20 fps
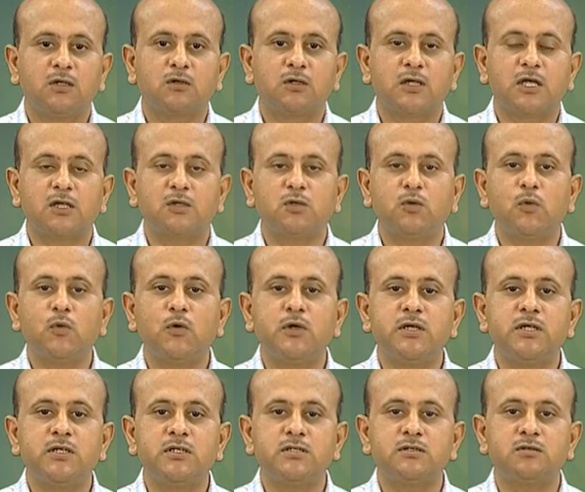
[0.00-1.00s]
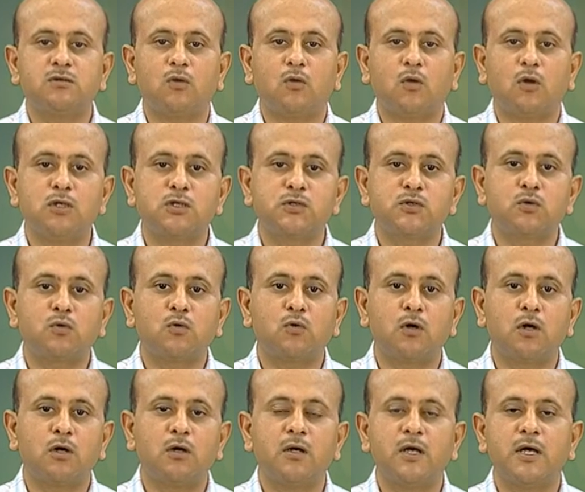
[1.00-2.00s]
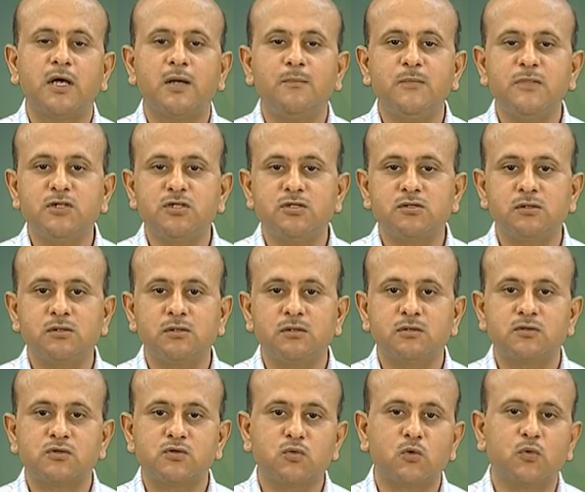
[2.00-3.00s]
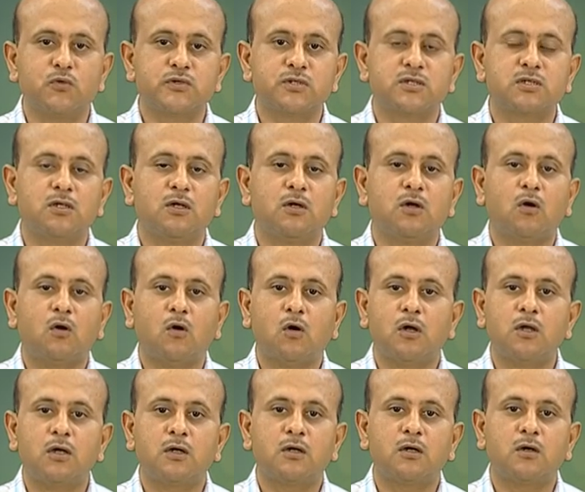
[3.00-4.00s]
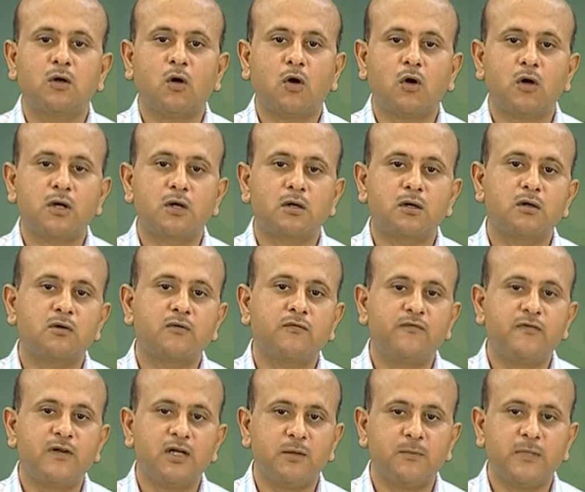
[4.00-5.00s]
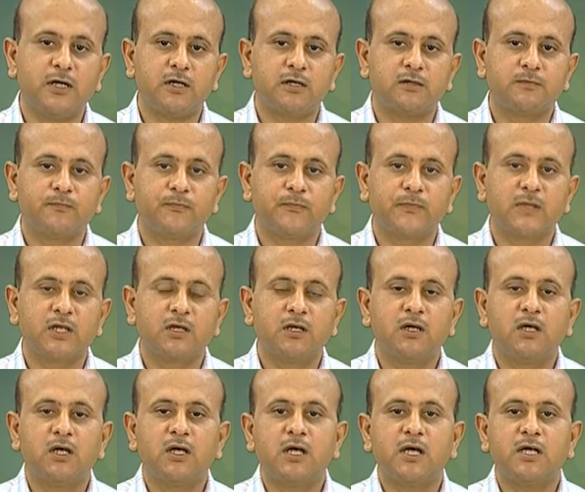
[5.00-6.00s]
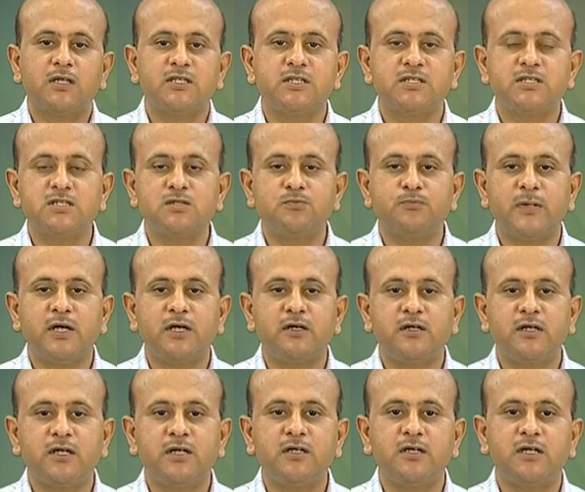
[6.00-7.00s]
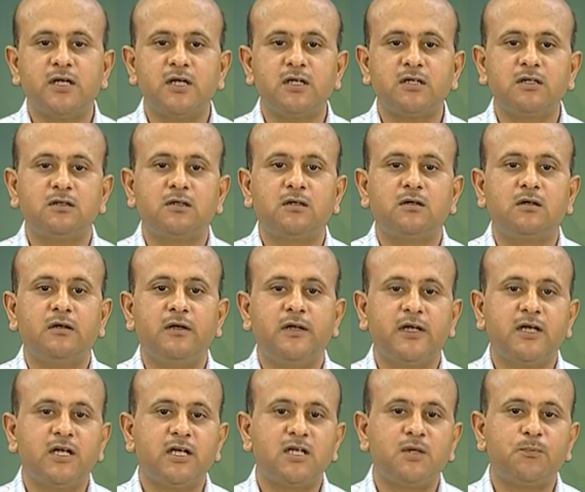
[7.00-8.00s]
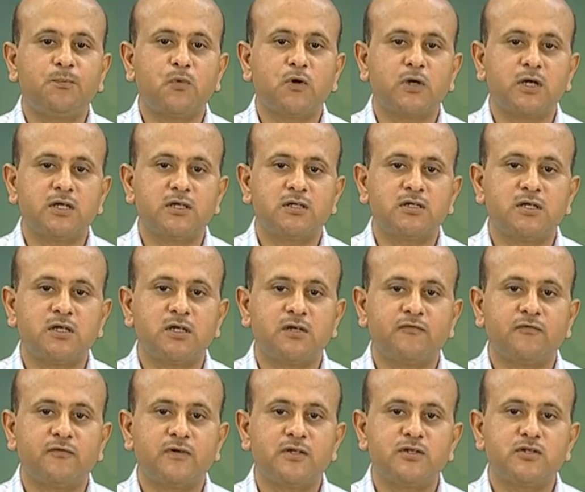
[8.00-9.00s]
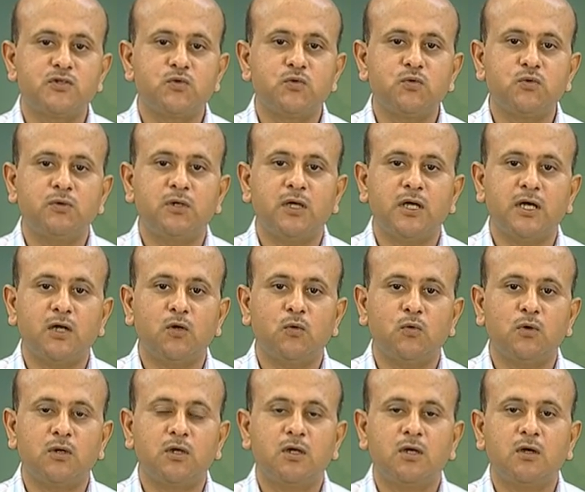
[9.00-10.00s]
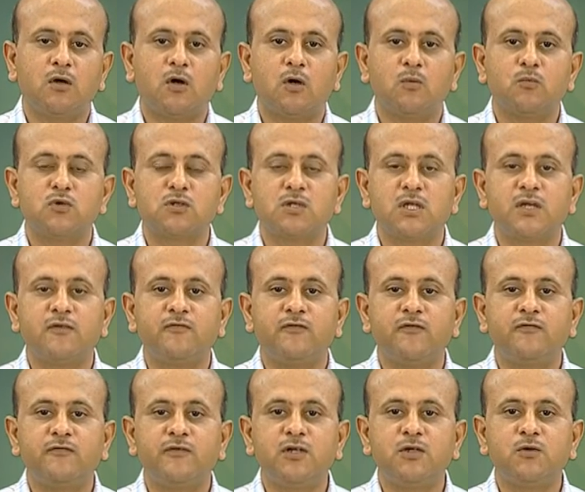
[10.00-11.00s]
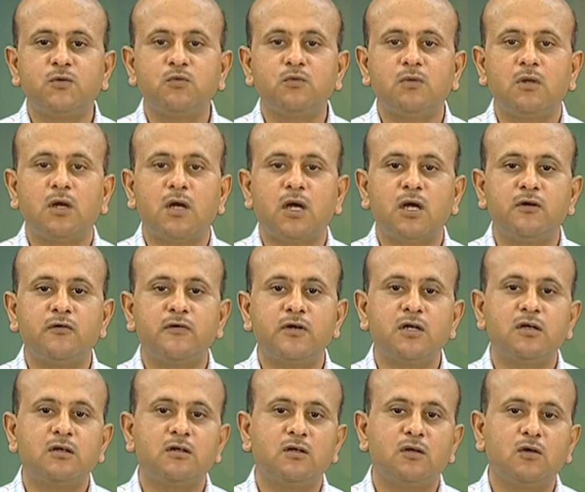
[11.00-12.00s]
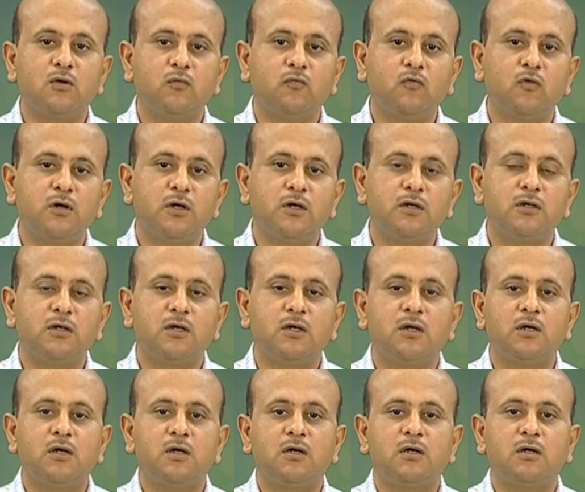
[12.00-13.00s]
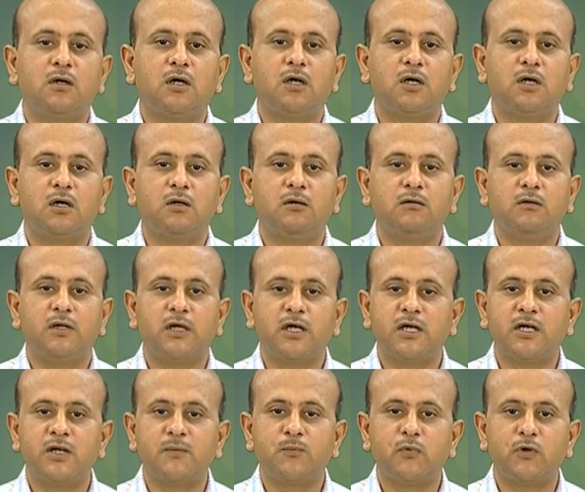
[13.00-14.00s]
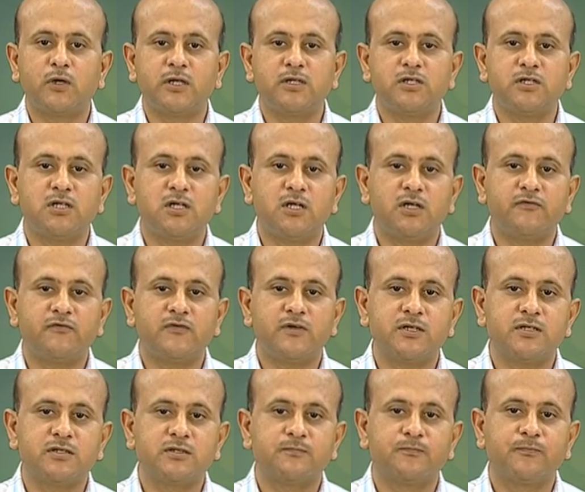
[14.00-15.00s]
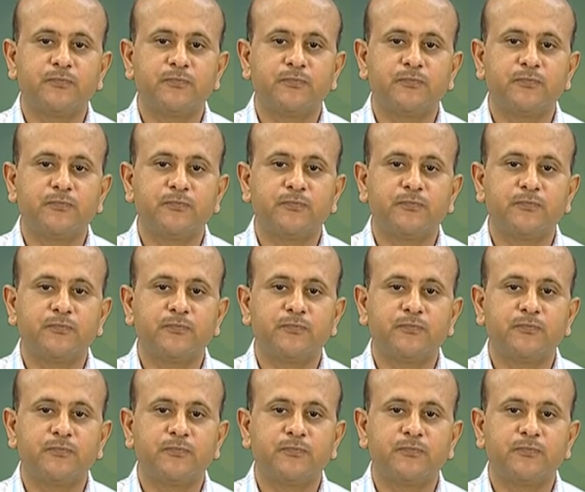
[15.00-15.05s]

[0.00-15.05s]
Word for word: cathode is also called emission source or, or filament and this is maintained at negative potential difference to anode almost like 50 to 100 kilovolt uh, negative potential difference.